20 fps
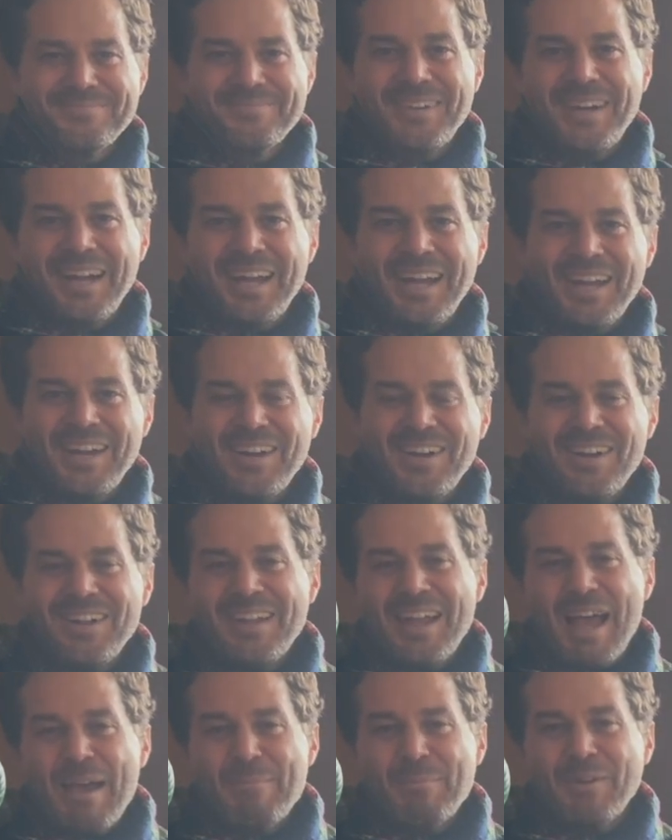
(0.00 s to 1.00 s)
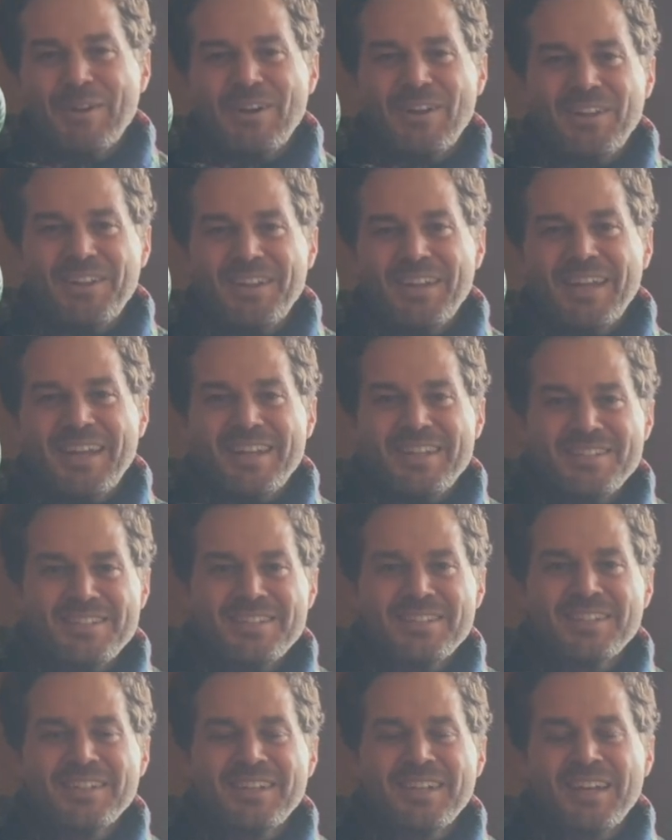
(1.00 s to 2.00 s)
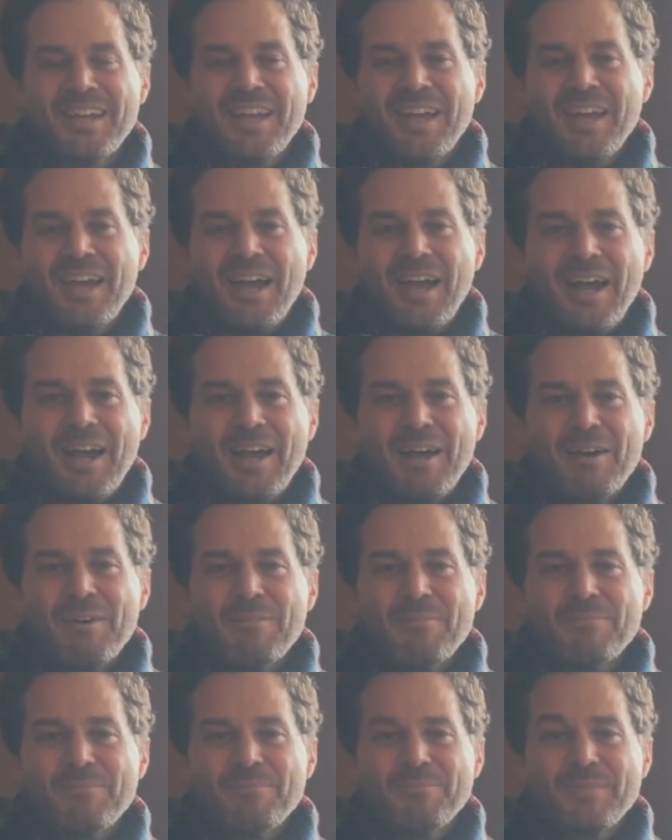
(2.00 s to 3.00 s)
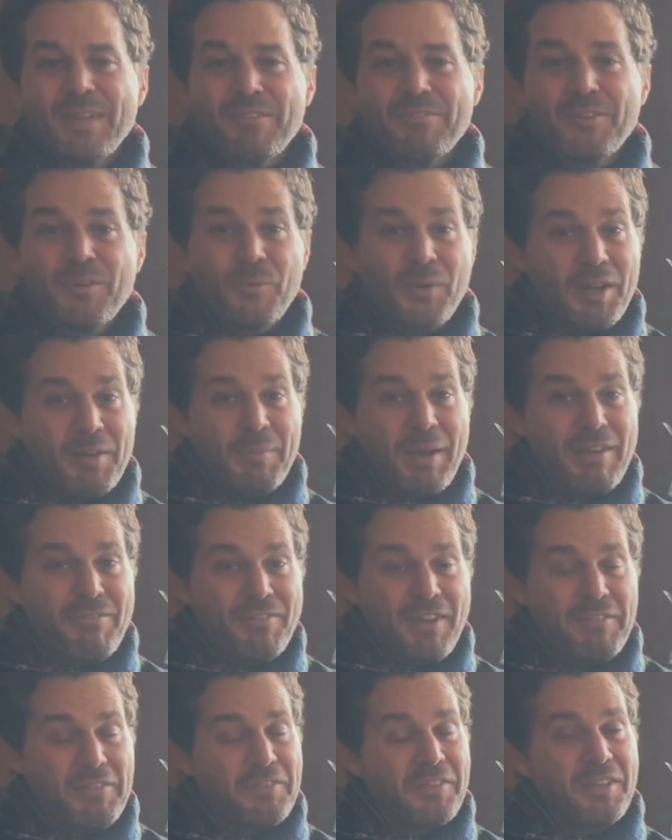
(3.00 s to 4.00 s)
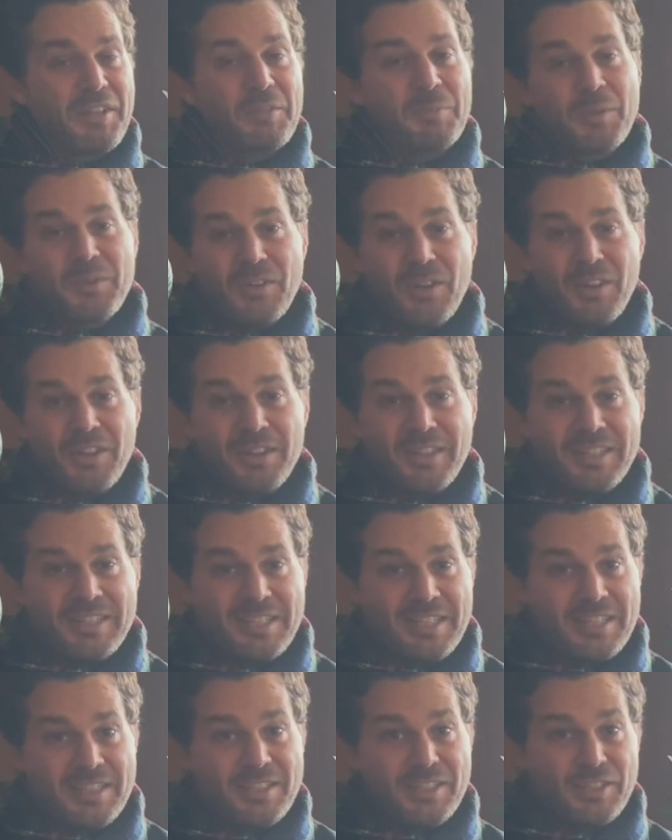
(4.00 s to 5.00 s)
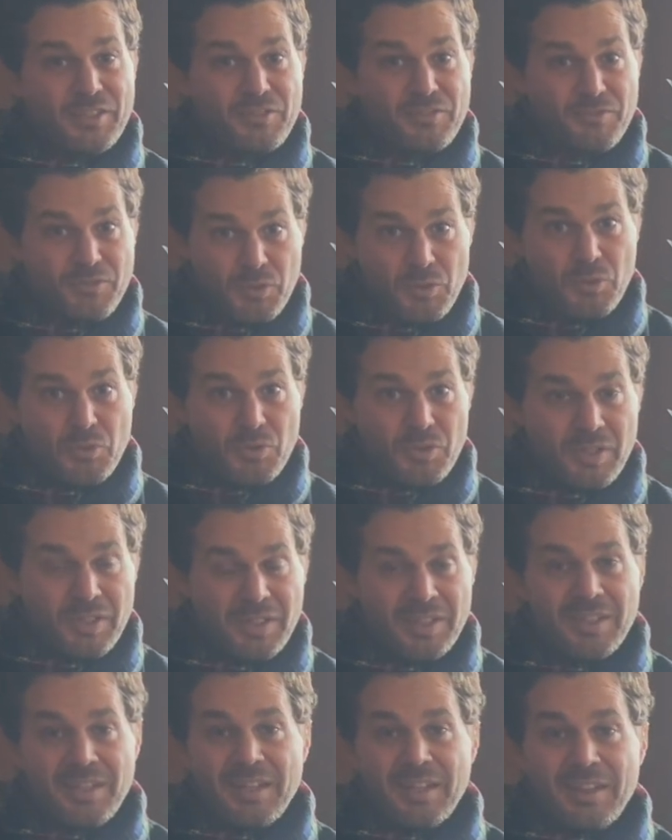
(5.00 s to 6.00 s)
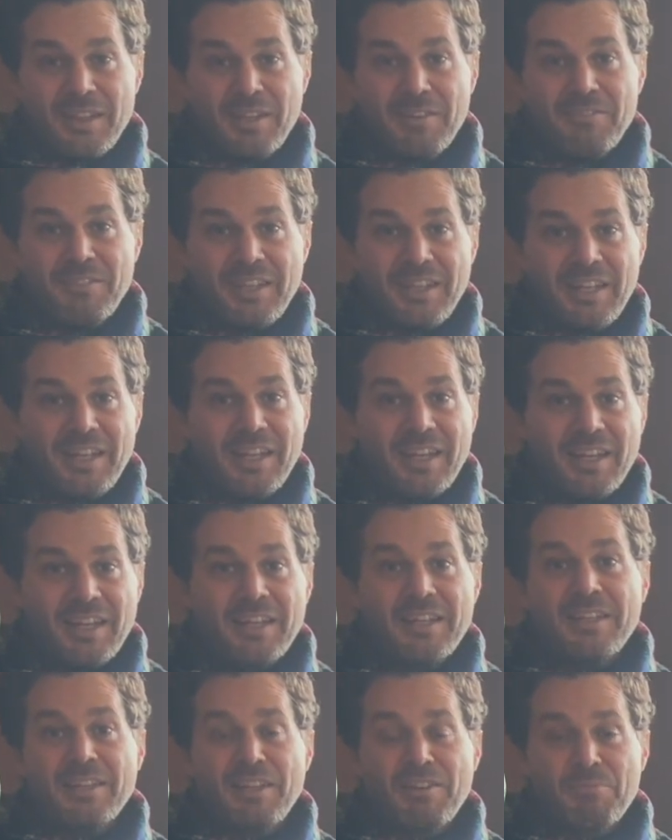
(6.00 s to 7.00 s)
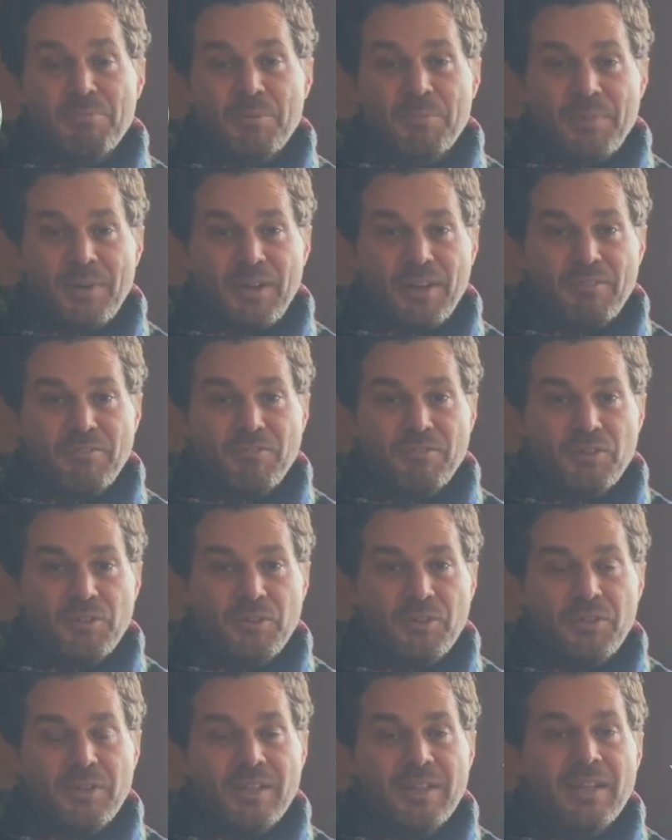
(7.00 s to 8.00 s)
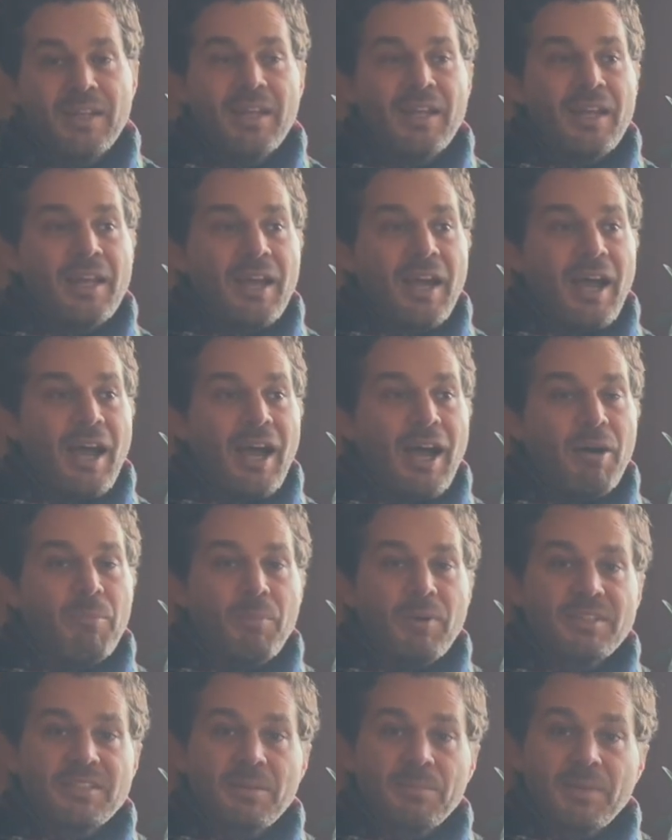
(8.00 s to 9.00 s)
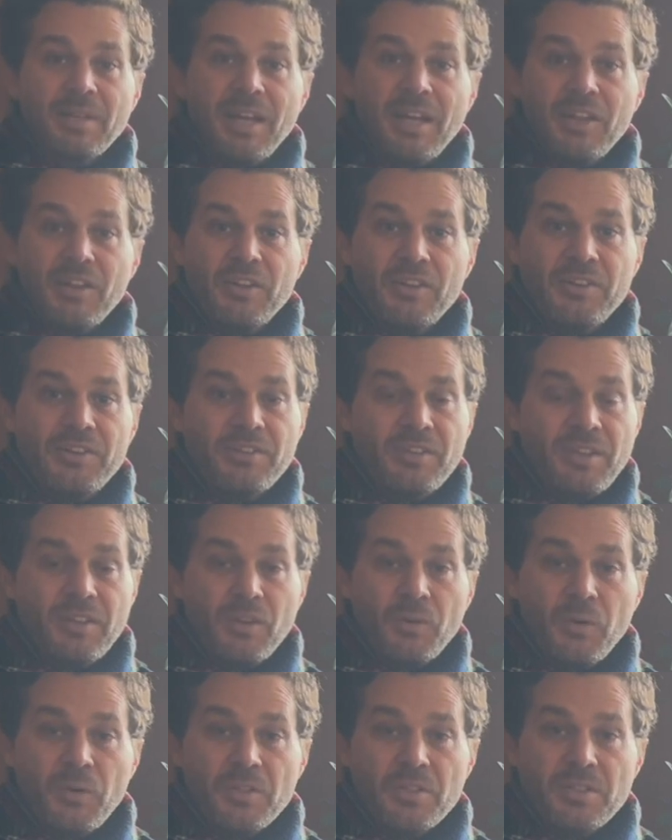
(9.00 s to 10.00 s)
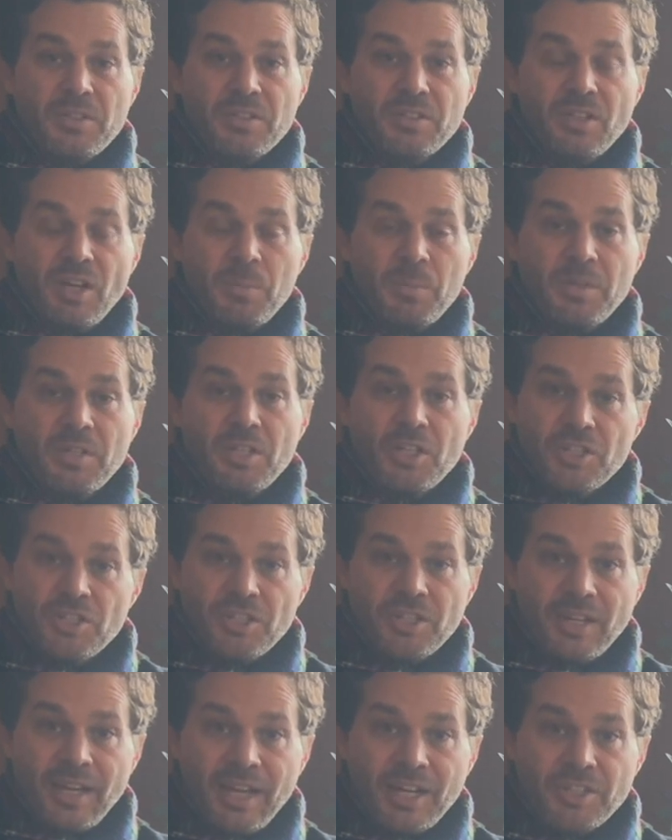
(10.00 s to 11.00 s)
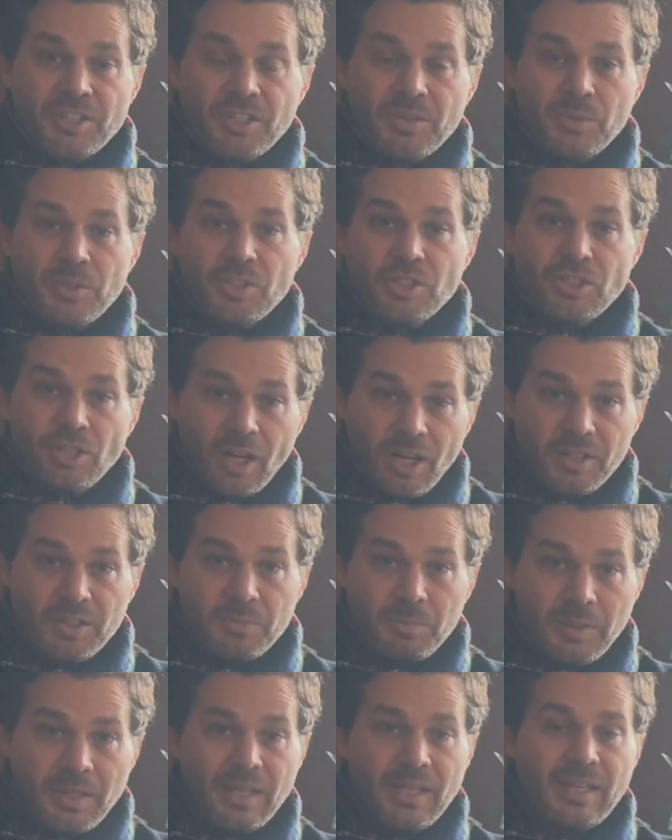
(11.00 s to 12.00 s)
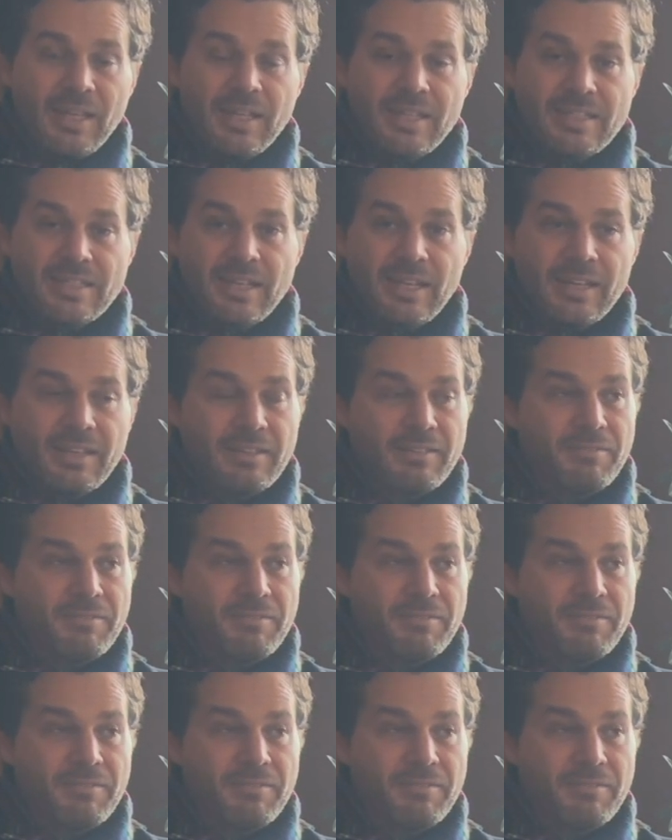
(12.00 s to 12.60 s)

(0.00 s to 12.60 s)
Hi all, happy holidays. Definitely one of my favorite things about the holiday season is food. Love eating, love preparing food. But something I learned in the course of this competition, actually what shocked me, is that